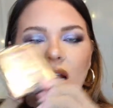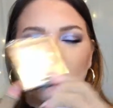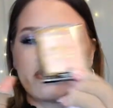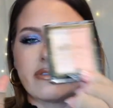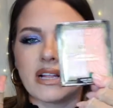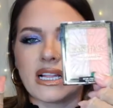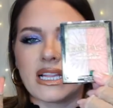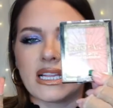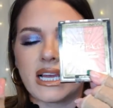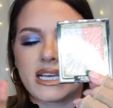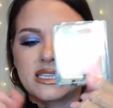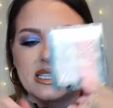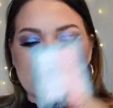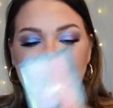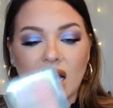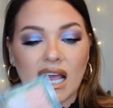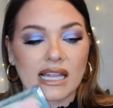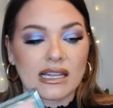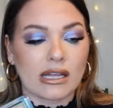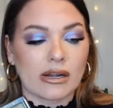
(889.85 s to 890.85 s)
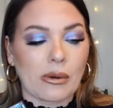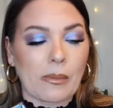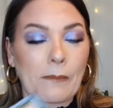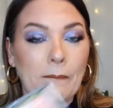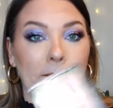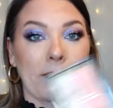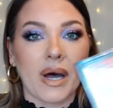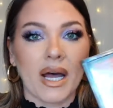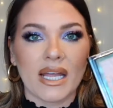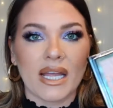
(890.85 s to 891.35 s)
I really like this highlighter,
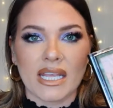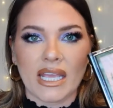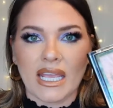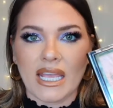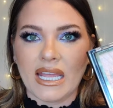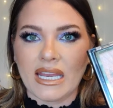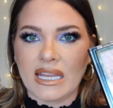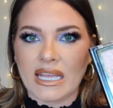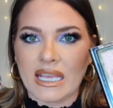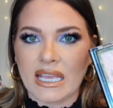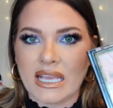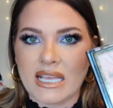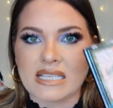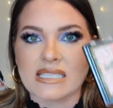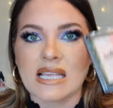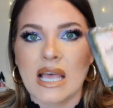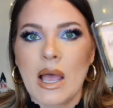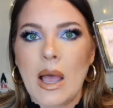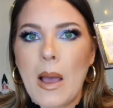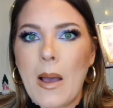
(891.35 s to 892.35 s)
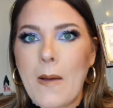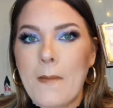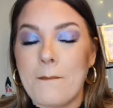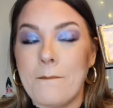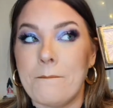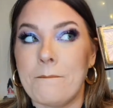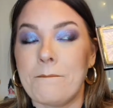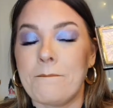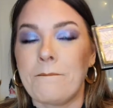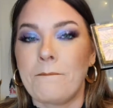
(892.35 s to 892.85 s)
but it is
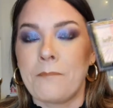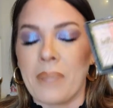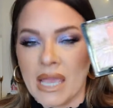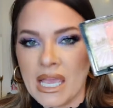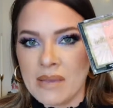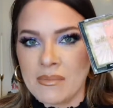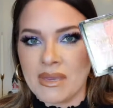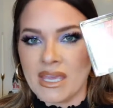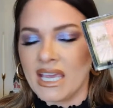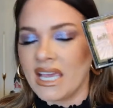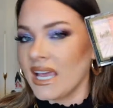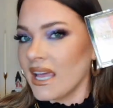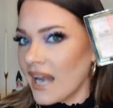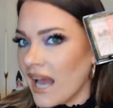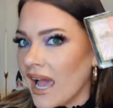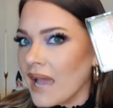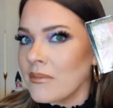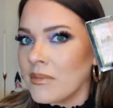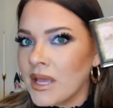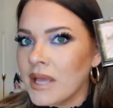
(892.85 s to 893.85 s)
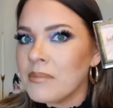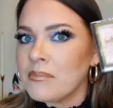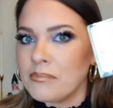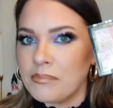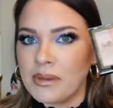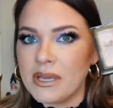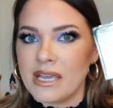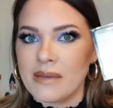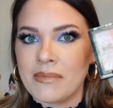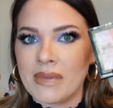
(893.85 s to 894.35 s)
beaming. And I mean
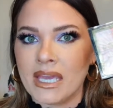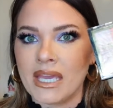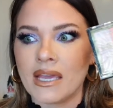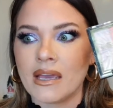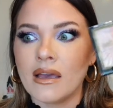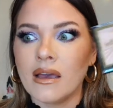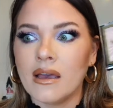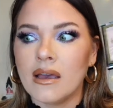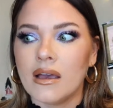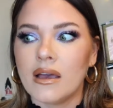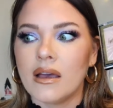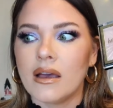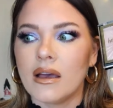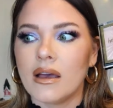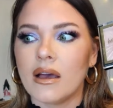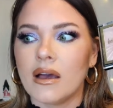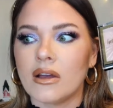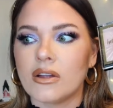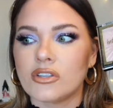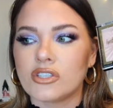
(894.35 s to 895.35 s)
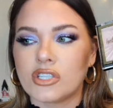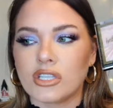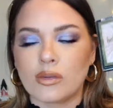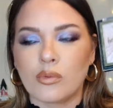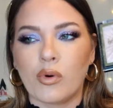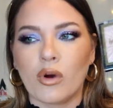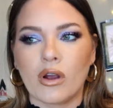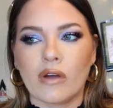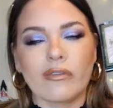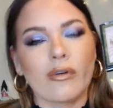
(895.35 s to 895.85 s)
beaming to the
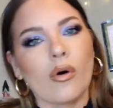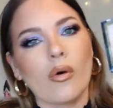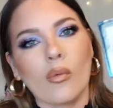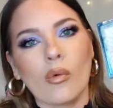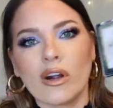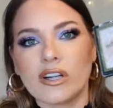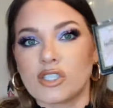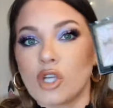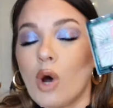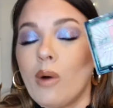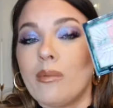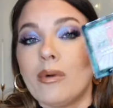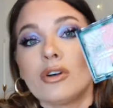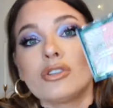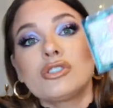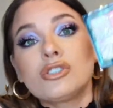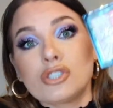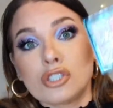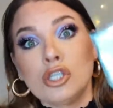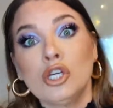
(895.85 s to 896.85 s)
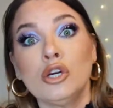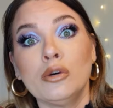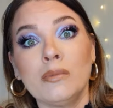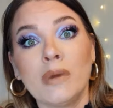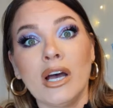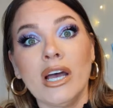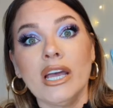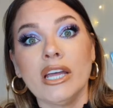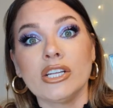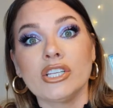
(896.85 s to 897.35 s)
point where it's almost too
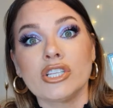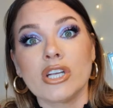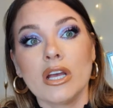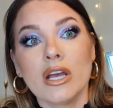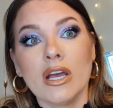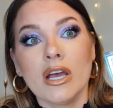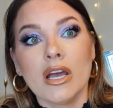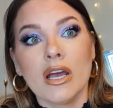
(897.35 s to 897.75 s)
much,